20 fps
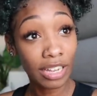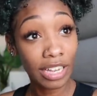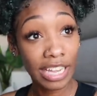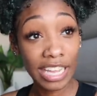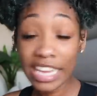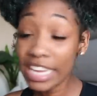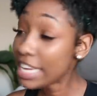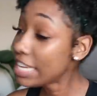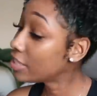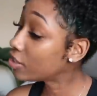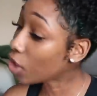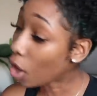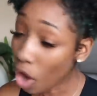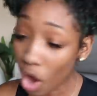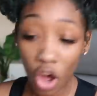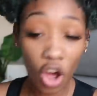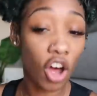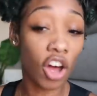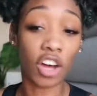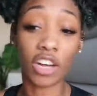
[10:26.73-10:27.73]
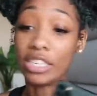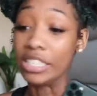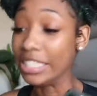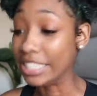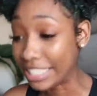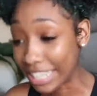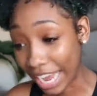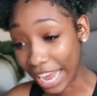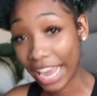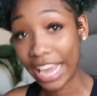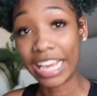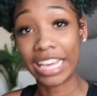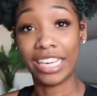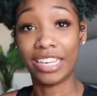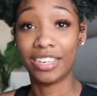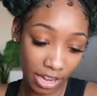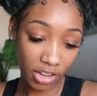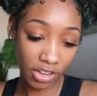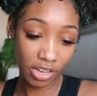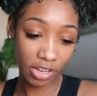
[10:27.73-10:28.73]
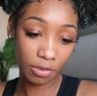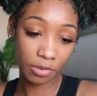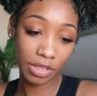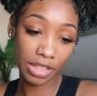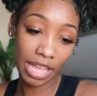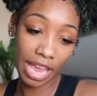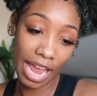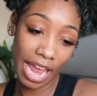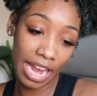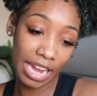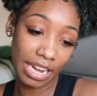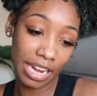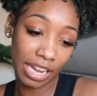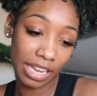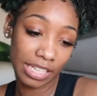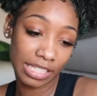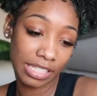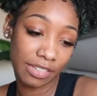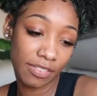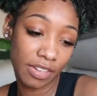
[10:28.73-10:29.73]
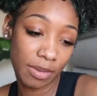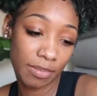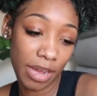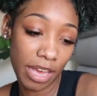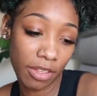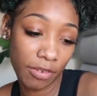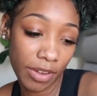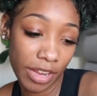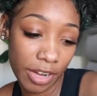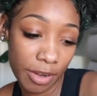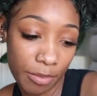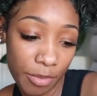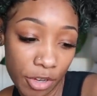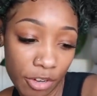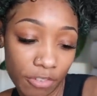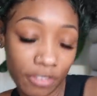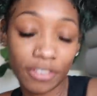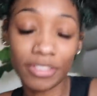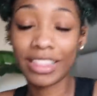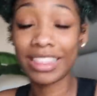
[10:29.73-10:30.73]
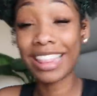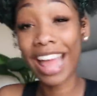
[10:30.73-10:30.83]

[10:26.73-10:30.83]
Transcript: He eats all day. How do you deal with the hate negativity? By the way, you're beautiful.